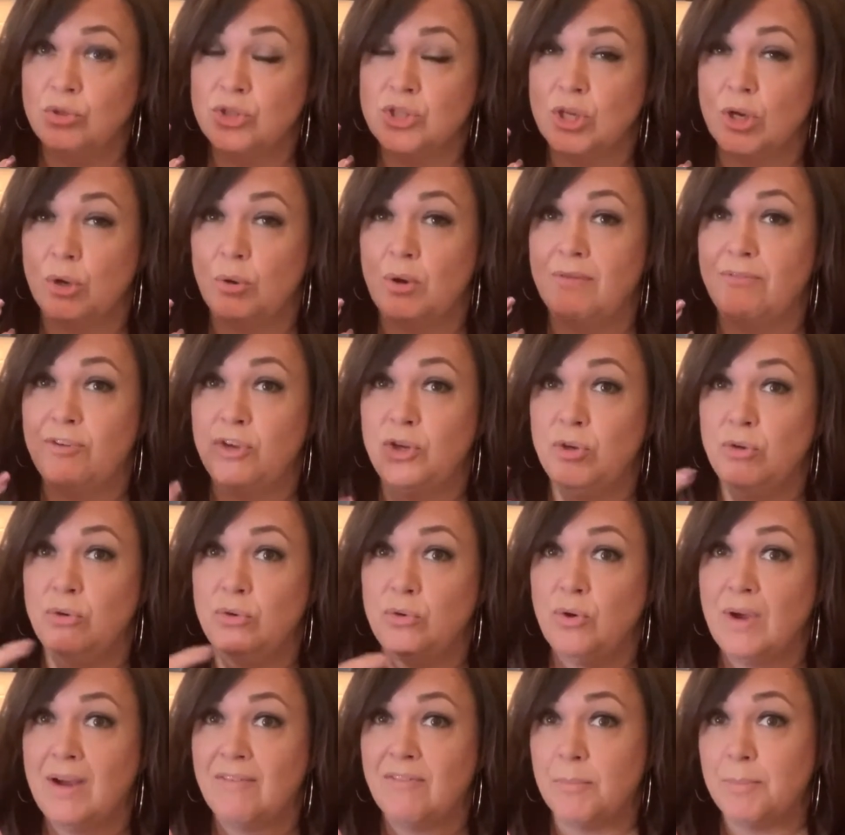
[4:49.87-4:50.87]
So if
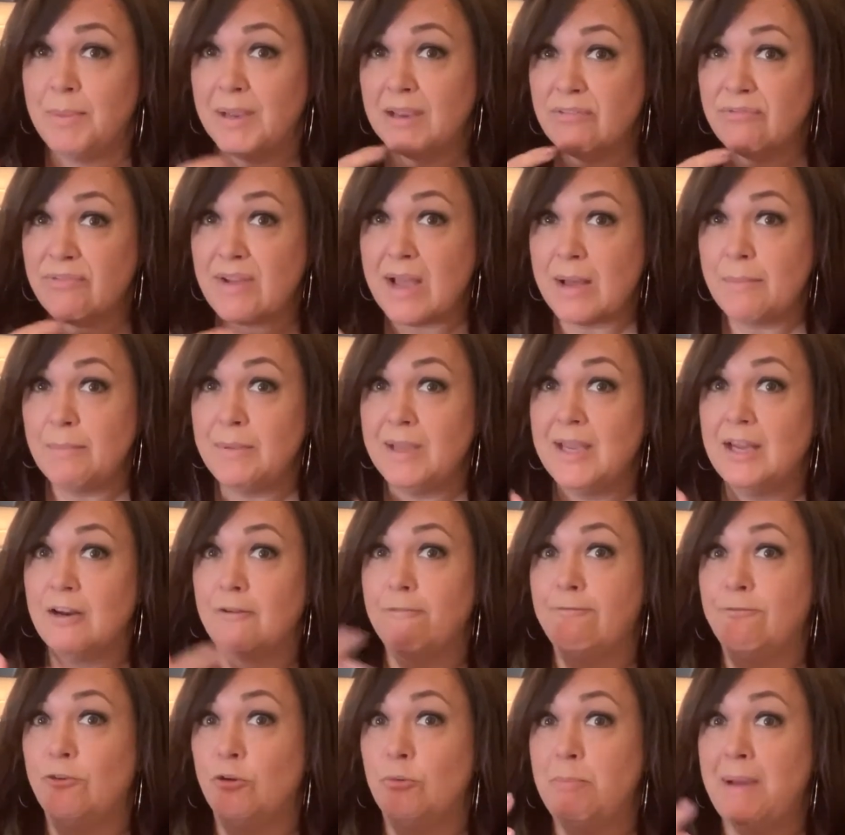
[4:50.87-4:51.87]
you have a big family, get a
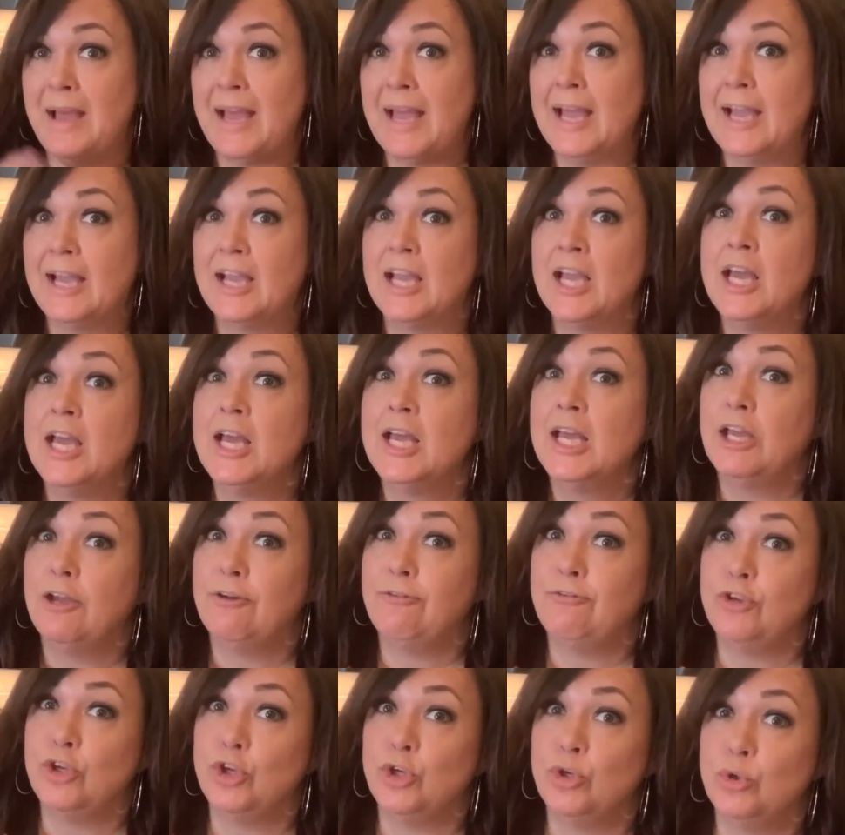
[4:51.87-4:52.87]
full bag.
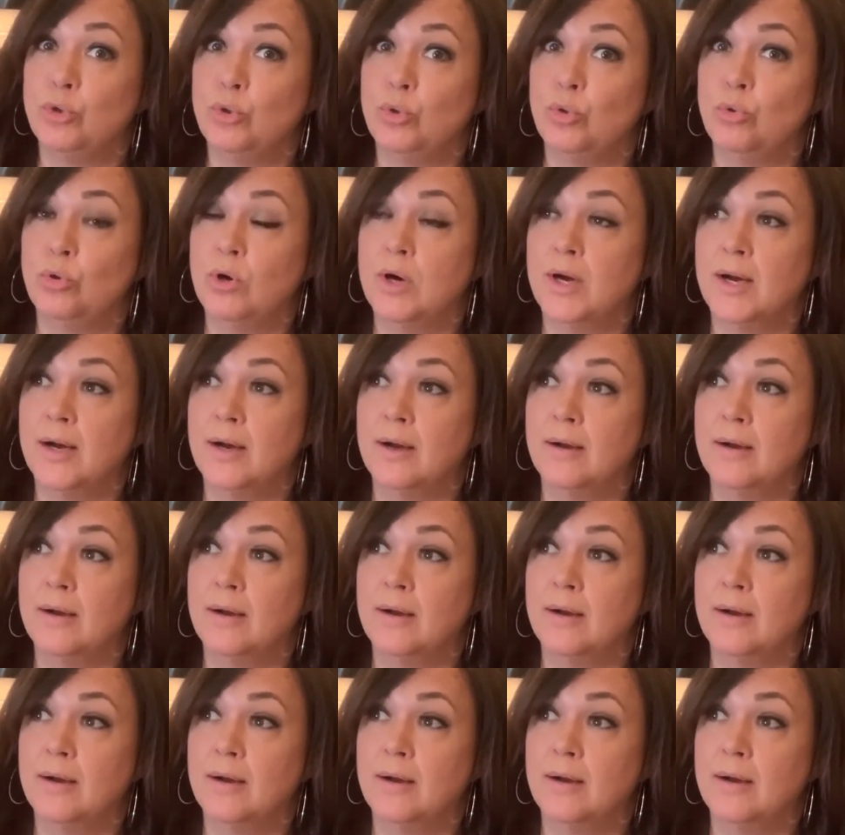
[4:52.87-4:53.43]
If you